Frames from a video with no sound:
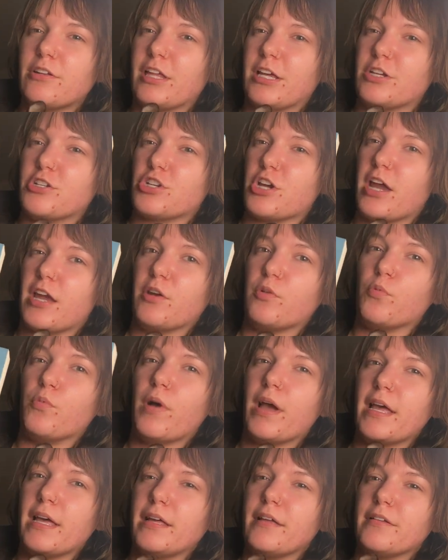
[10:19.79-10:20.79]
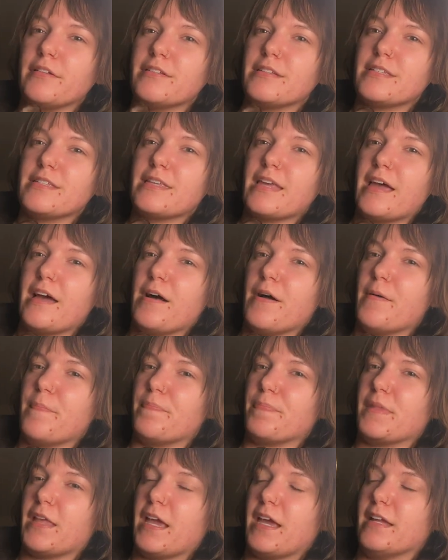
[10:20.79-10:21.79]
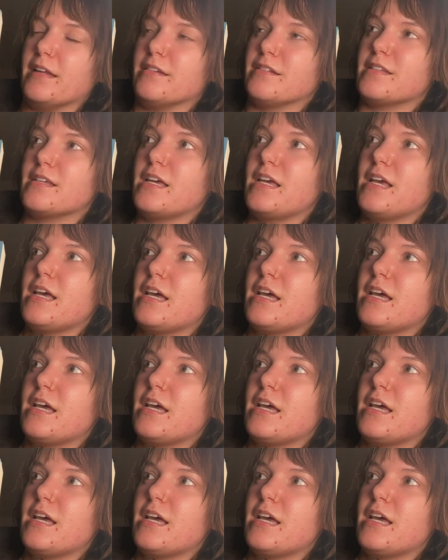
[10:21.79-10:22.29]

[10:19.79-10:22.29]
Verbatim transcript: like giant whales um, and